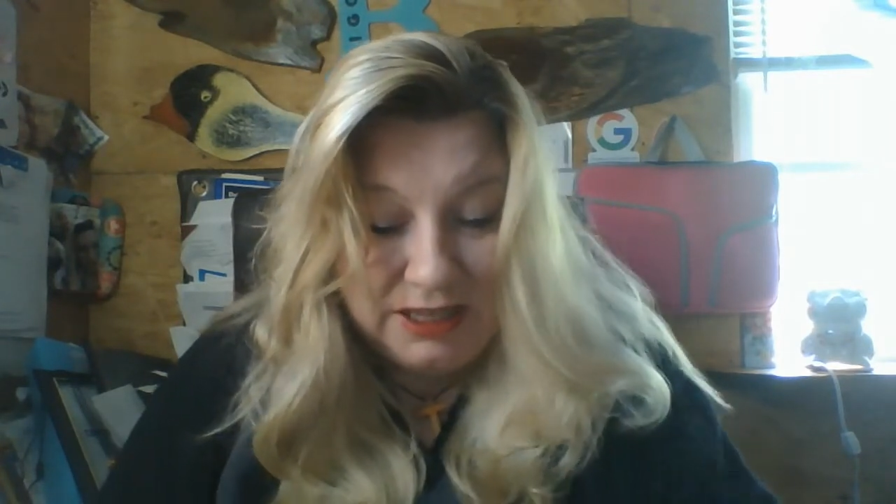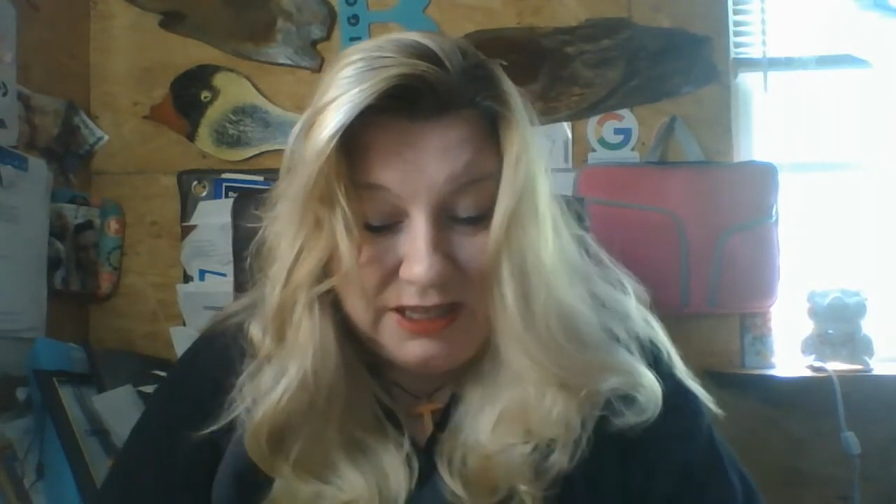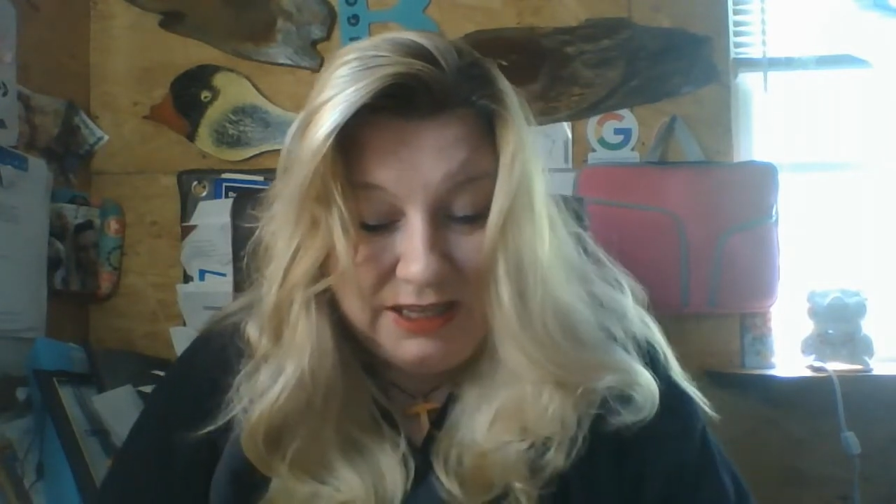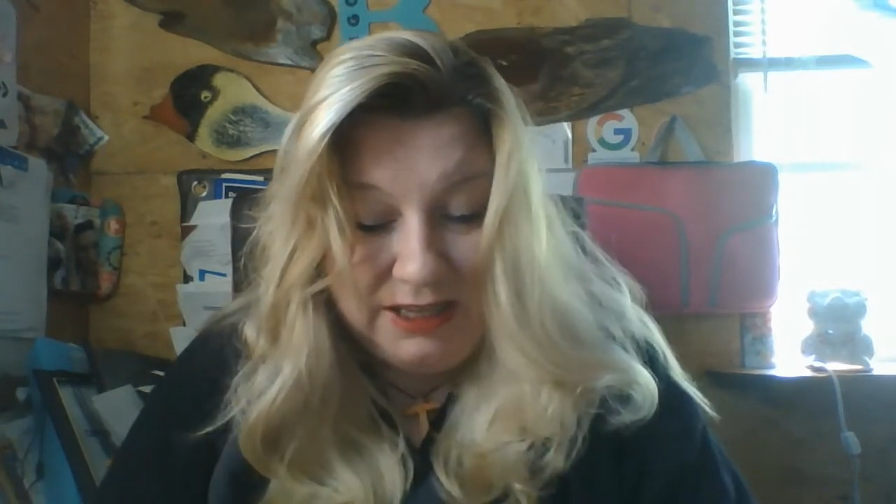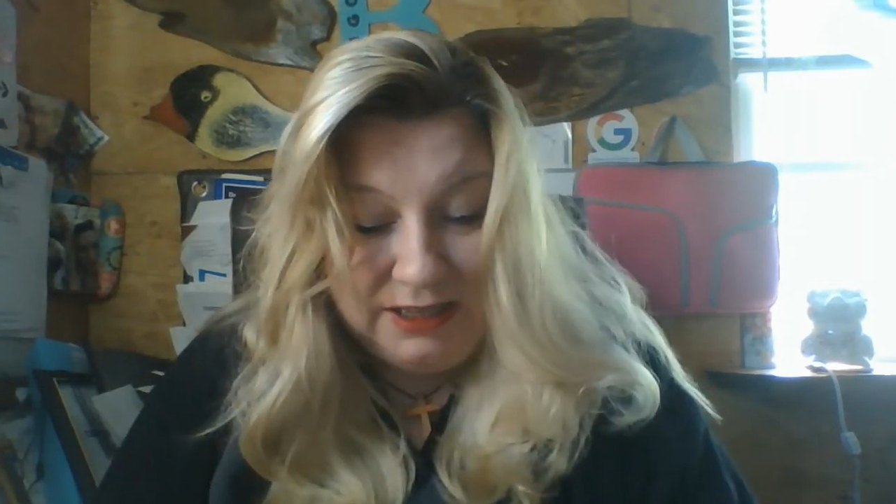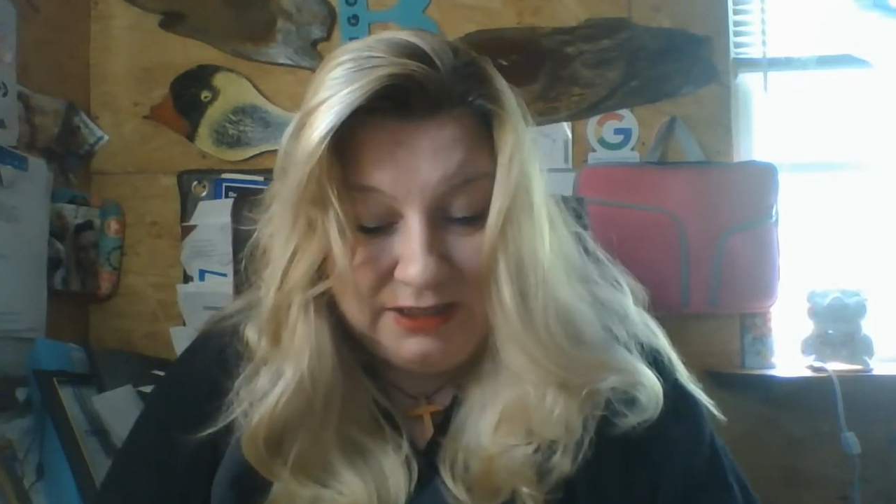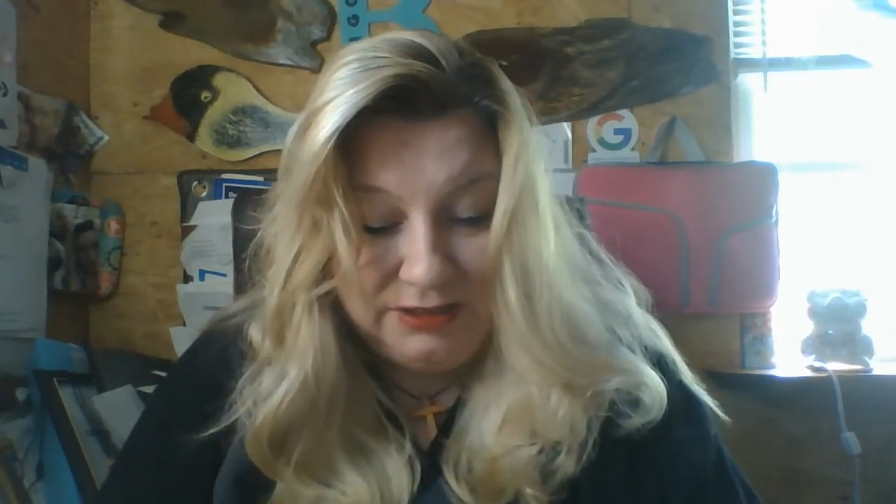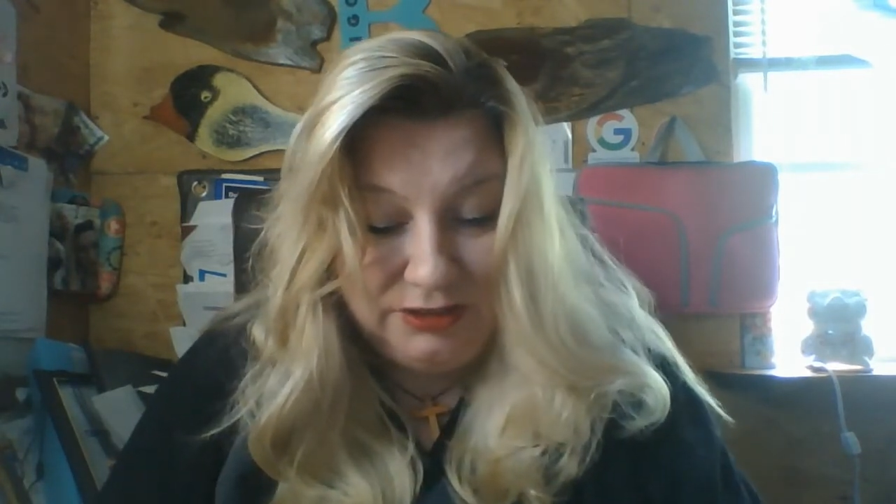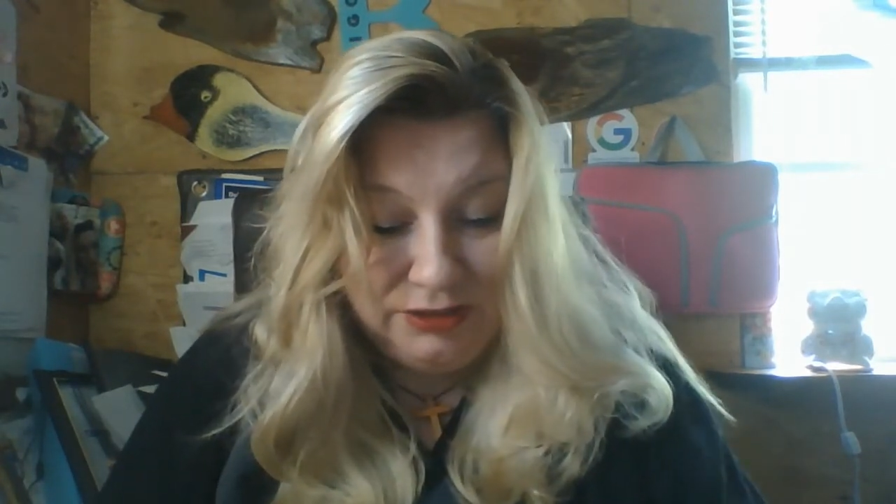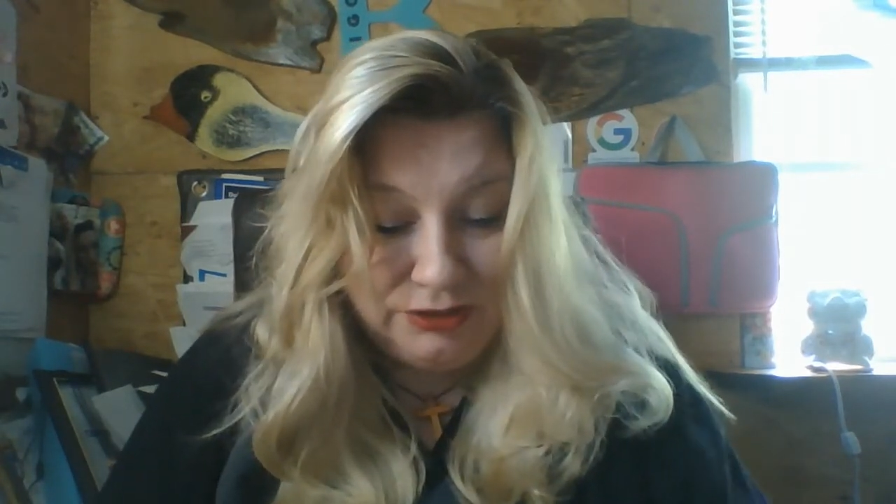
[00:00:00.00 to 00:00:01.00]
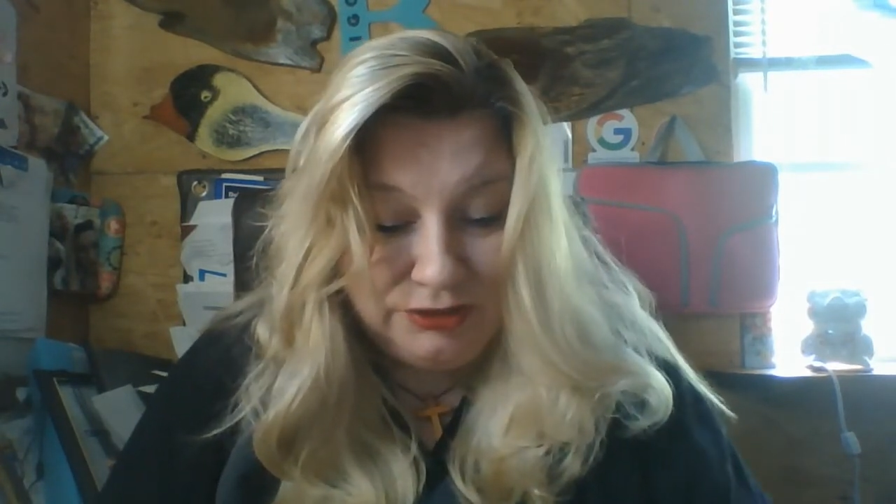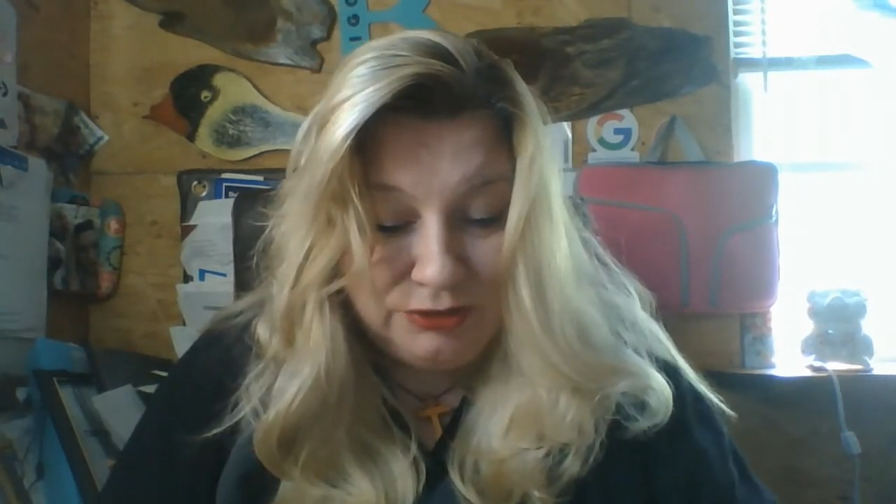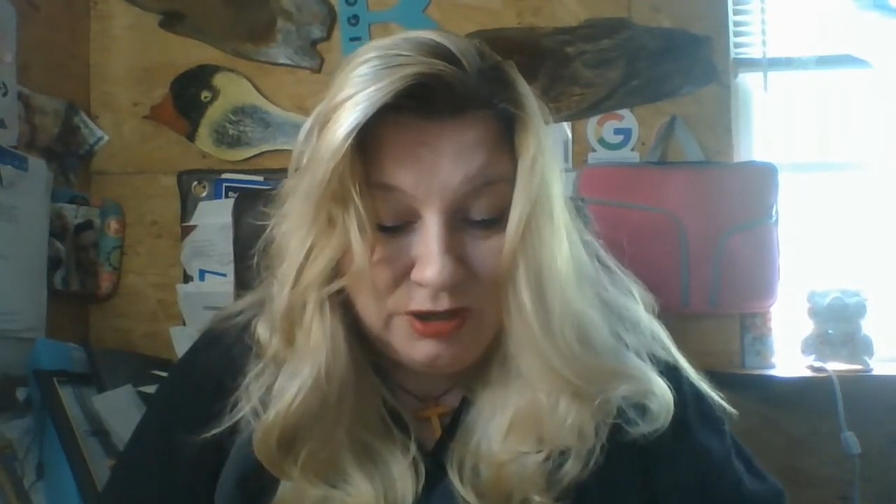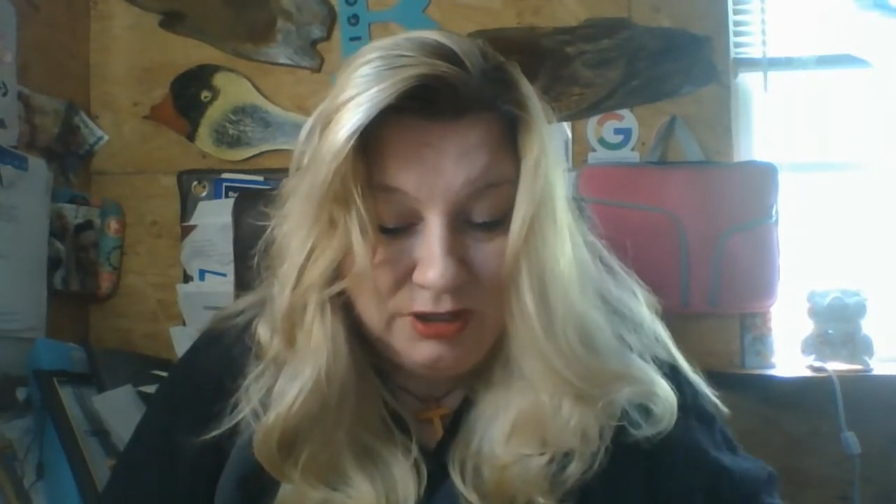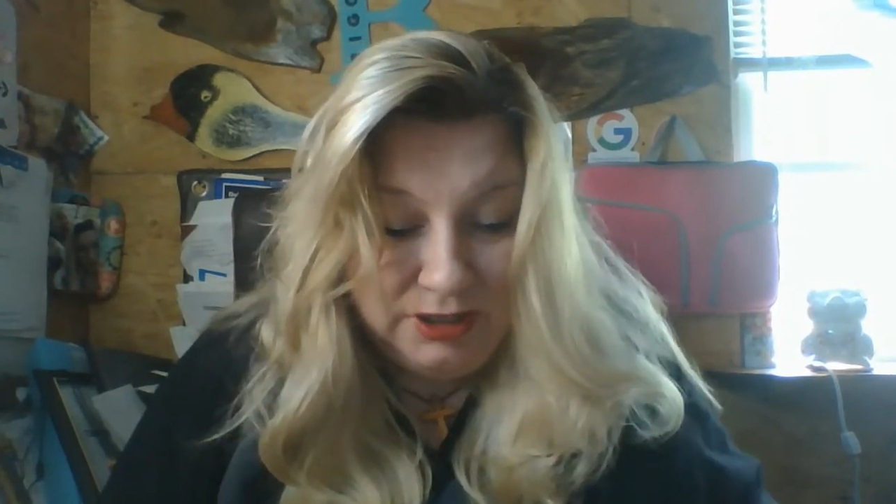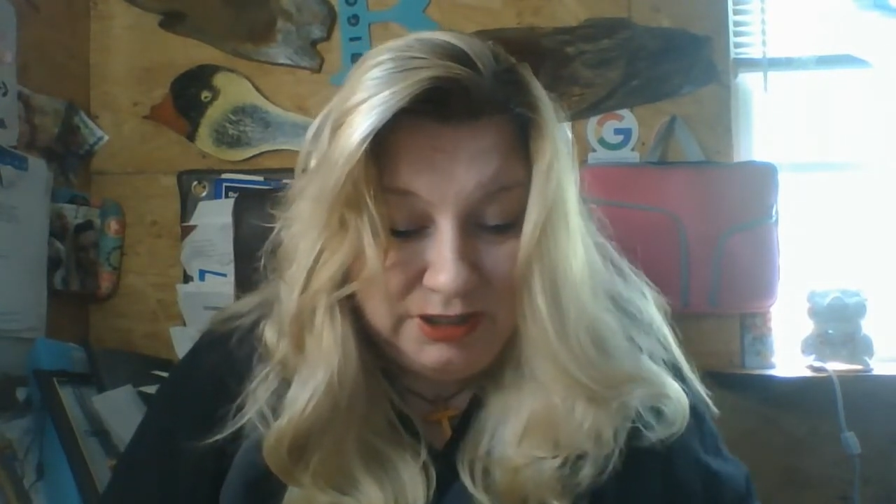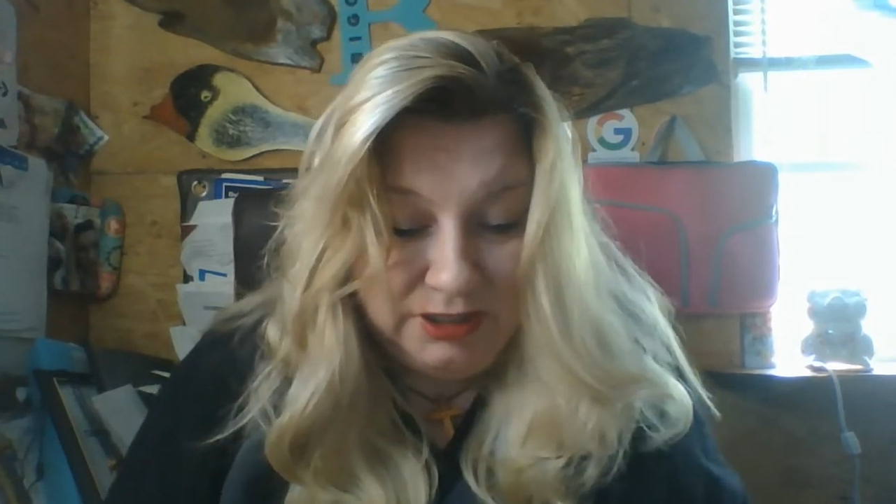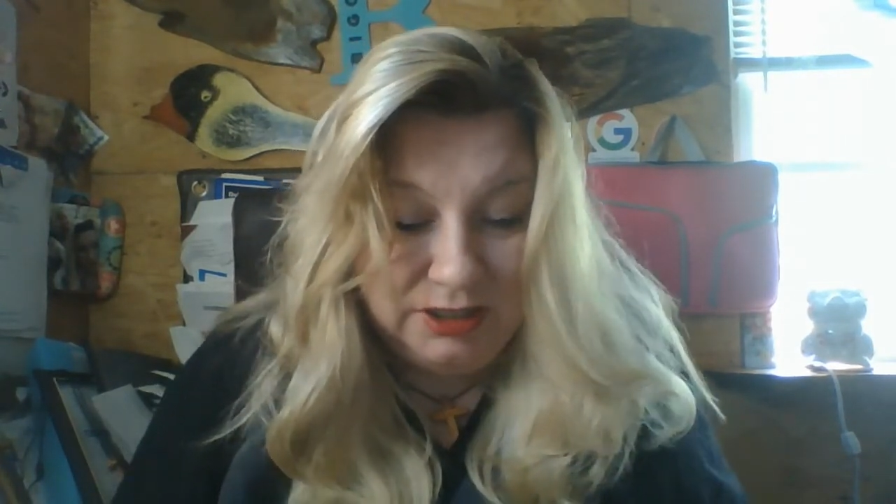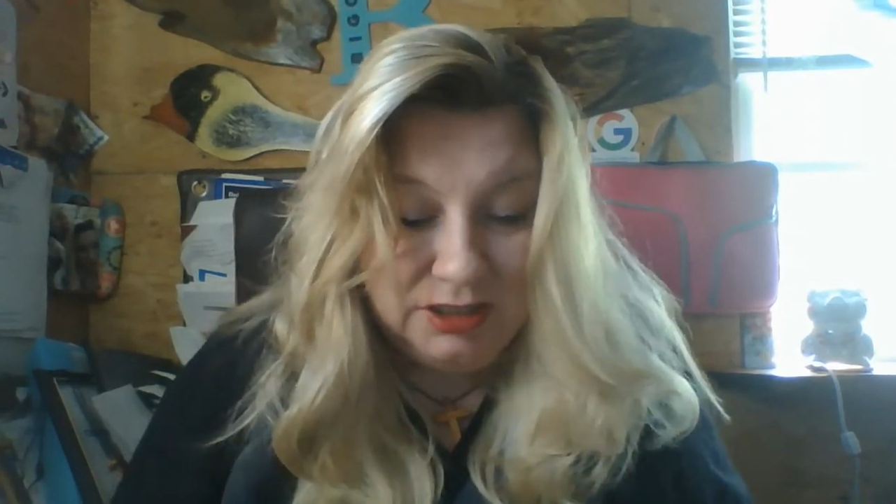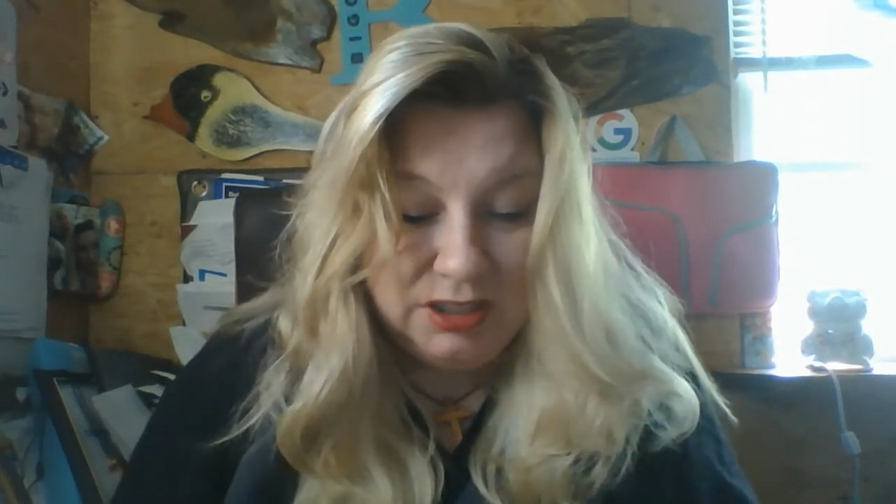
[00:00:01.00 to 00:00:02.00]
and you're struggling,